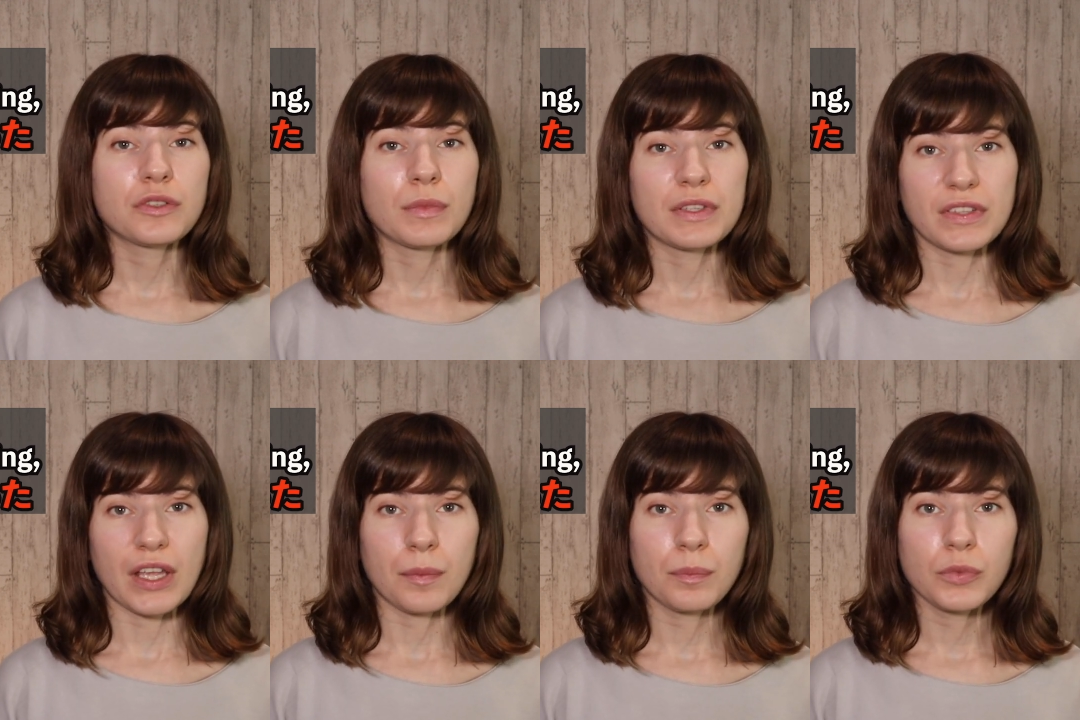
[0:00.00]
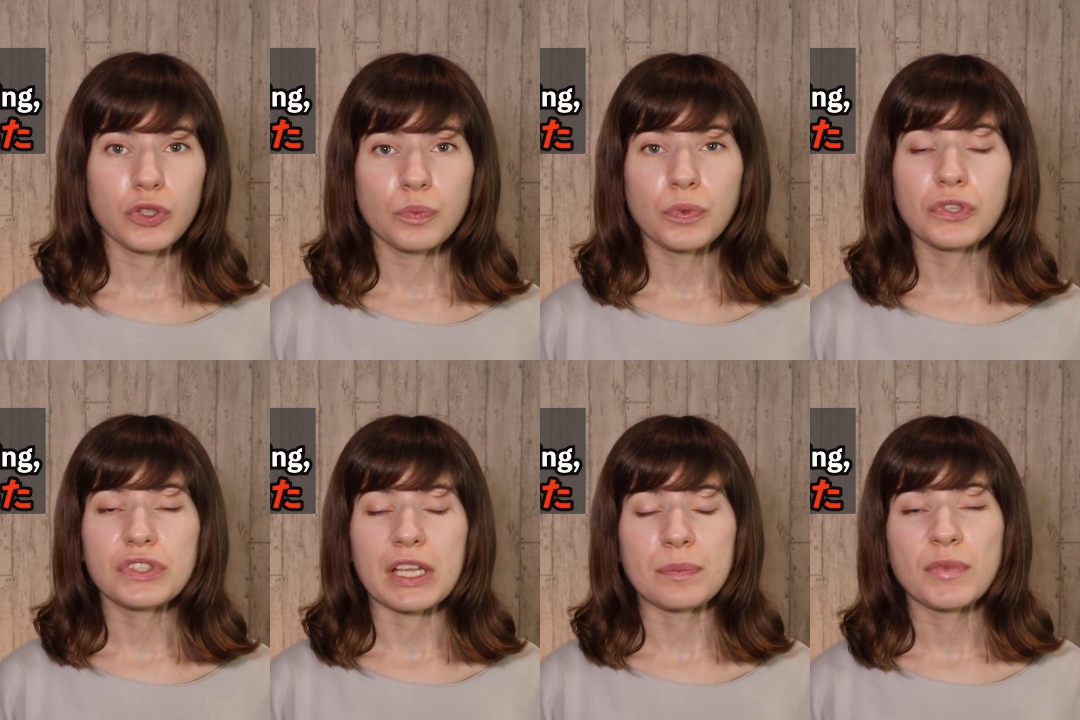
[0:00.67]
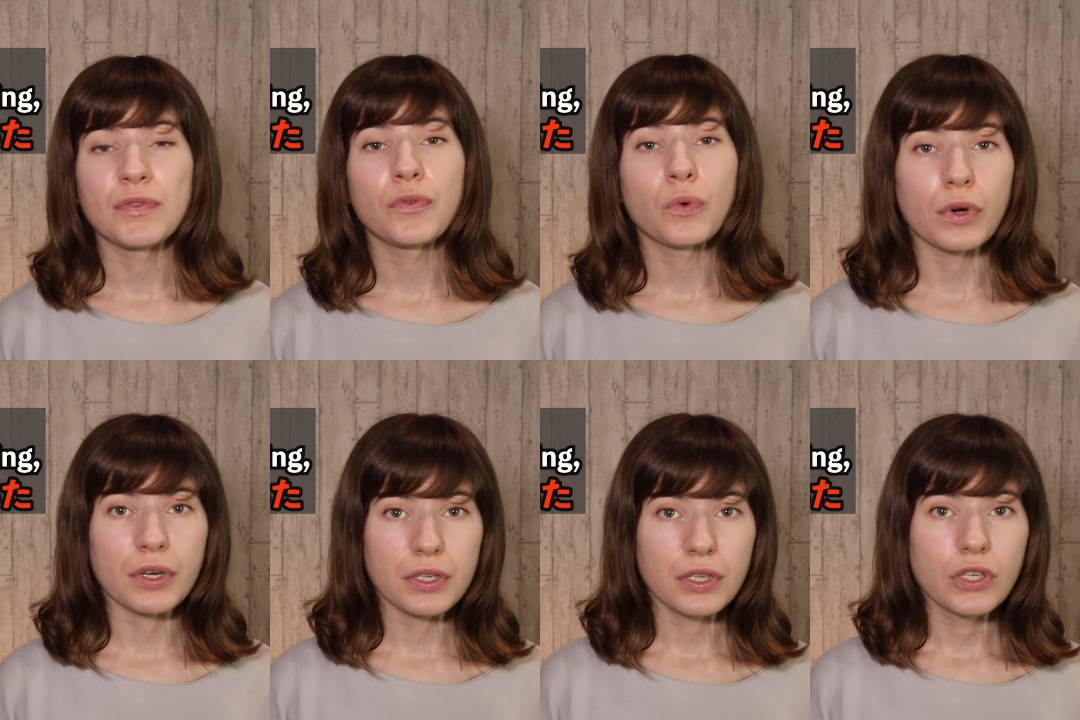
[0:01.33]
you messed up, you put that
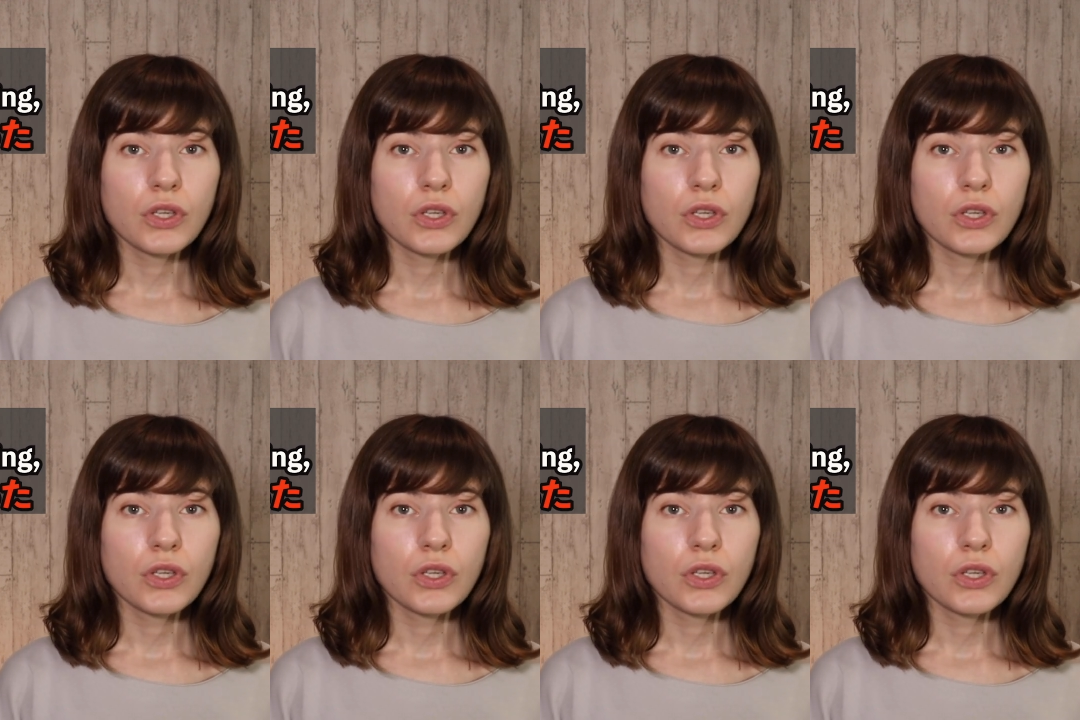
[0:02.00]
before.